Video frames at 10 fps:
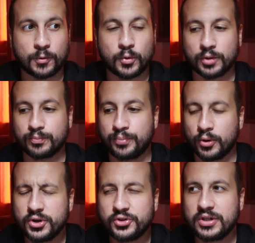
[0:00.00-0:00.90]
where
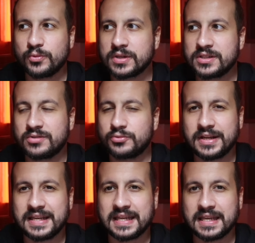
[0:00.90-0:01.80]
poetry wasn't
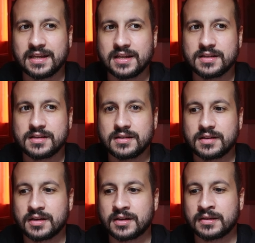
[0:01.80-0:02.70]
really
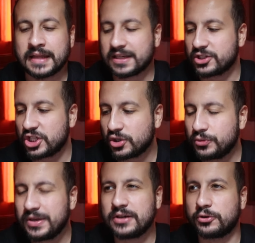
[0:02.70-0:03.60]
uh, like she
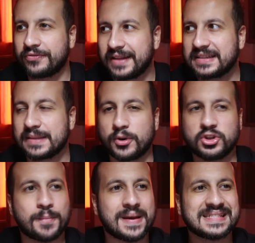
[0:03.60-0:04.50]
could really reflect
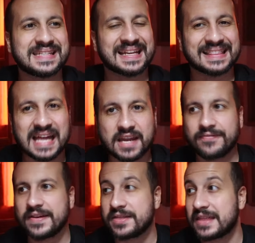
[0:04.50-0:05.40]
upon domestic
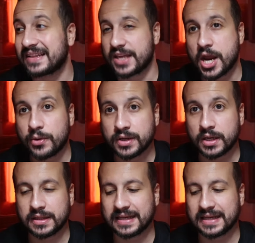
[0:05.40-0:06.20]
life in that area.